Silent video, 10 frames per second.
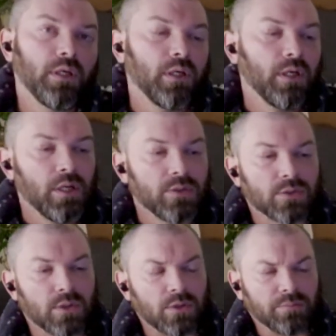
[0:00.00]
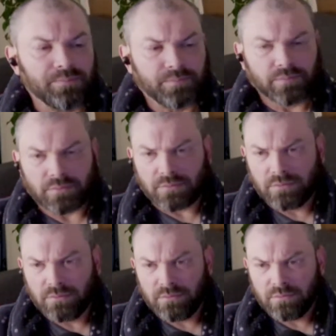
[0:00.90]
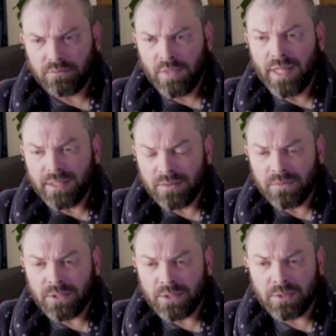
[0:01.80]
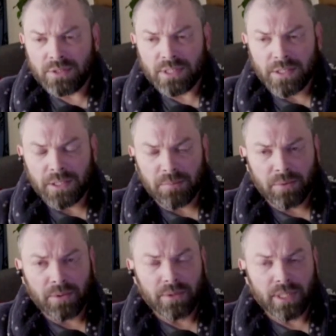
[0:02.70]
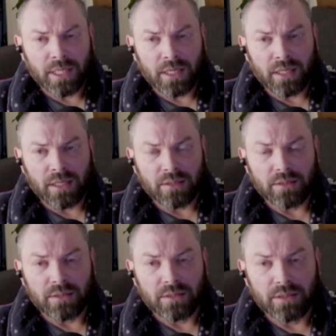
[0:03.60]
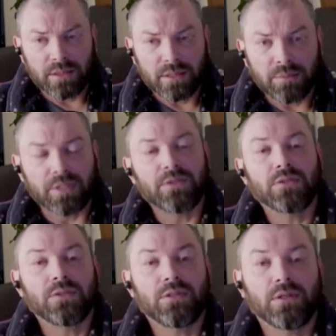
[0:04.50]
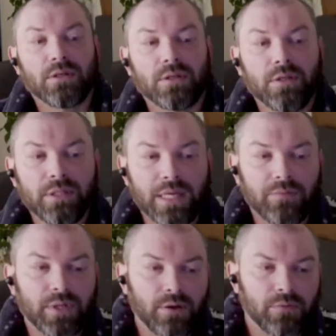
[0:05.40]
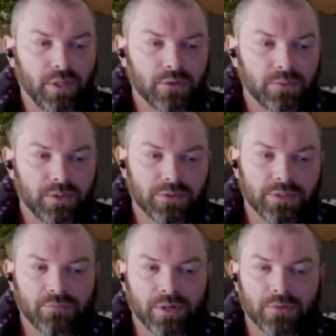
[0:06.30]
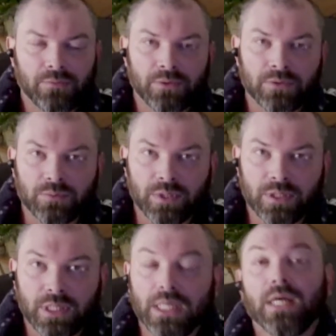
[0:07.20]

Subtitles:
So that stuff needs to be set up. And I mean, this isn't the Dev Diary for next week. This is Dev Diary for this week.